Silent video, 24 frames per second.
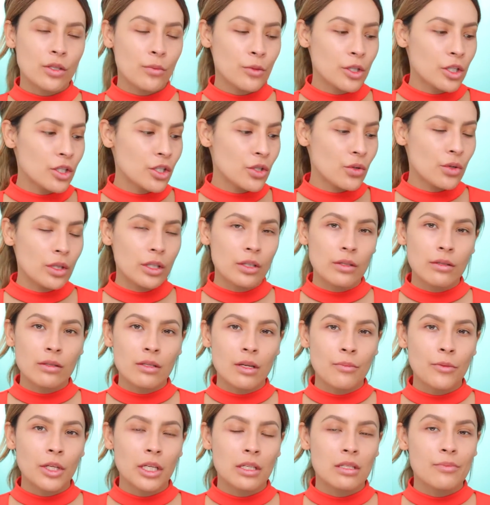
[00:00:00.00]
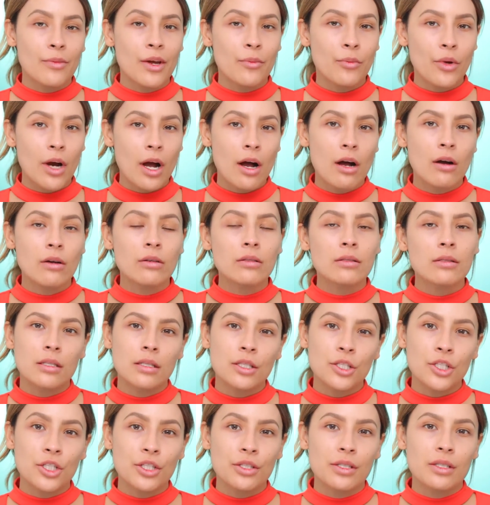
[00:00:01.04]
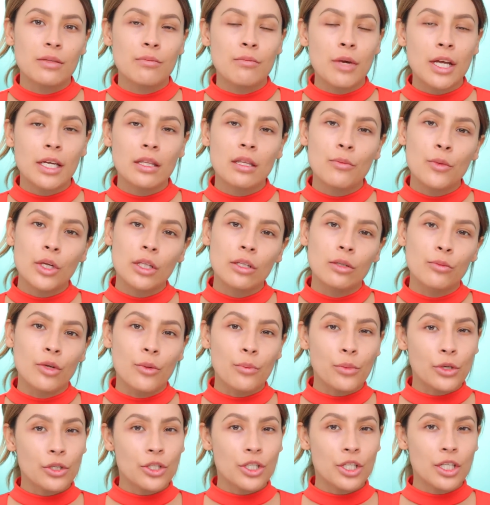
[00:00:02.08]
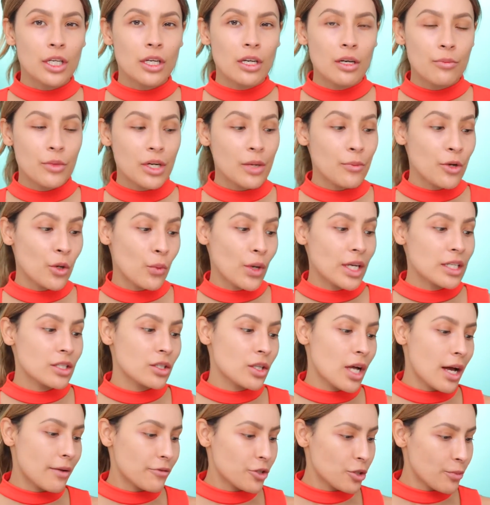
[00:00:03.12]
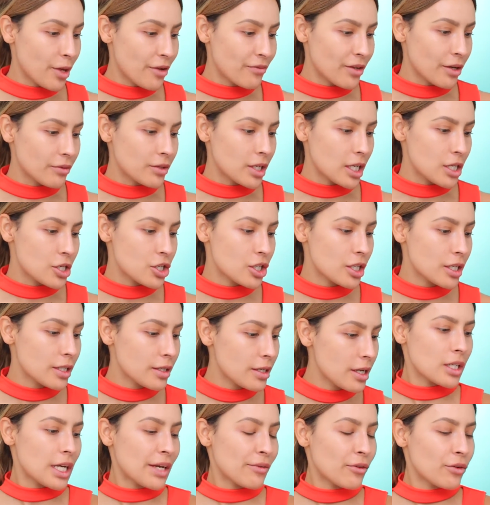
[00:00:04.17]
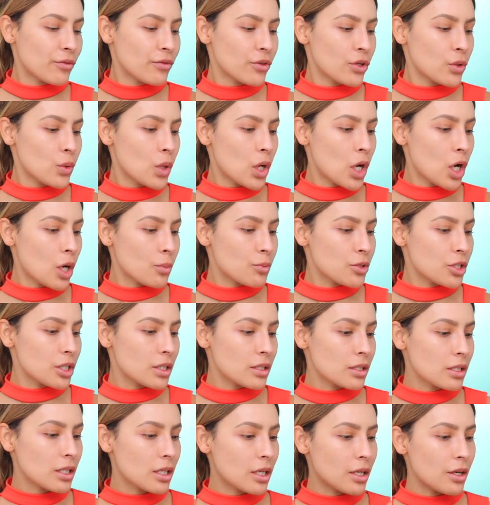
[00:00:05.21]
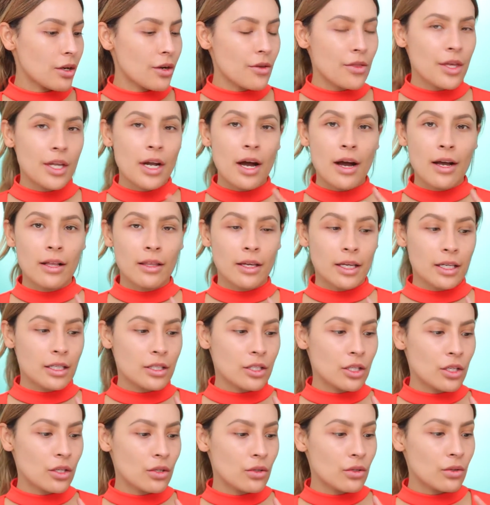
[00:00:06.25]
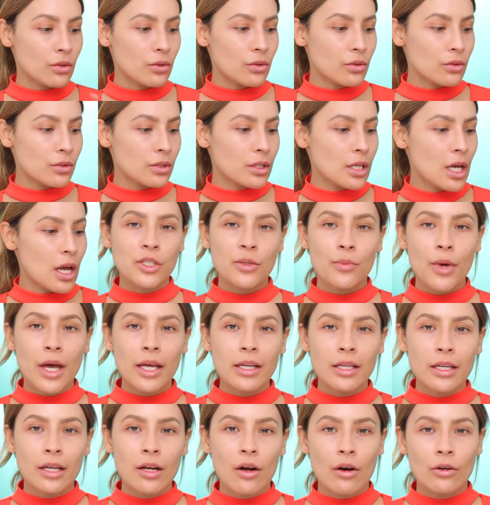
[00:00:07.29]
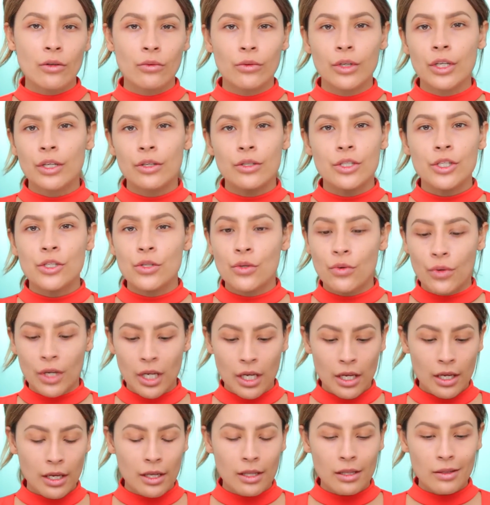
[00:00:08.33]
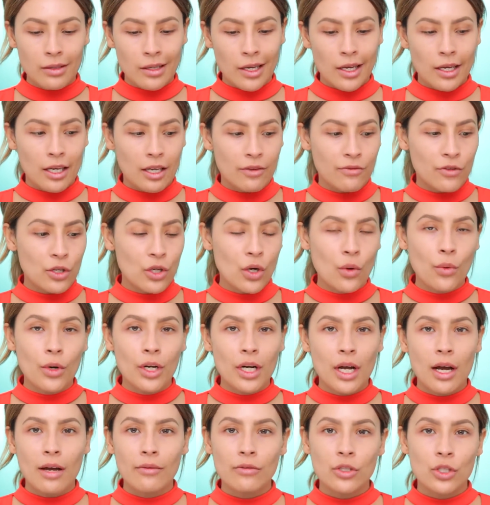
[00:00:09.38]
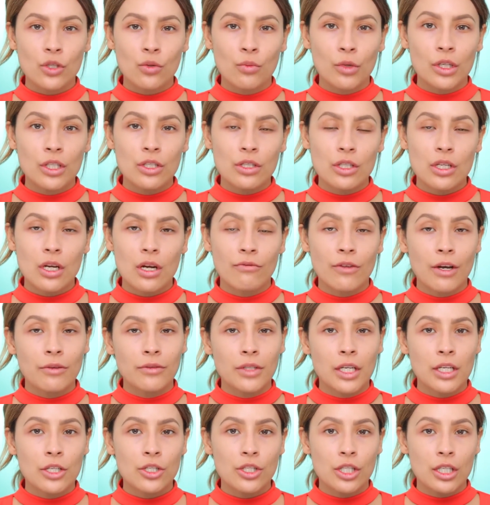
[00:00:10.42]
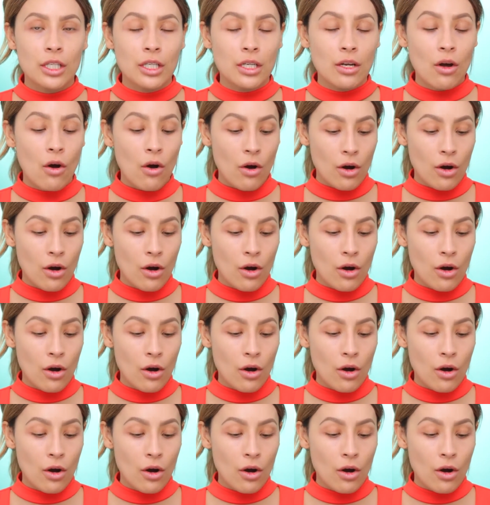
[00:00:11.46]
So I'm gonna do a little something to my brows to just make them a little bit bushier, but I'm gonna wait till after my foundation. I have a few options here that I like to use. Depending on what you're doing, like if you don't wanna have too much foundation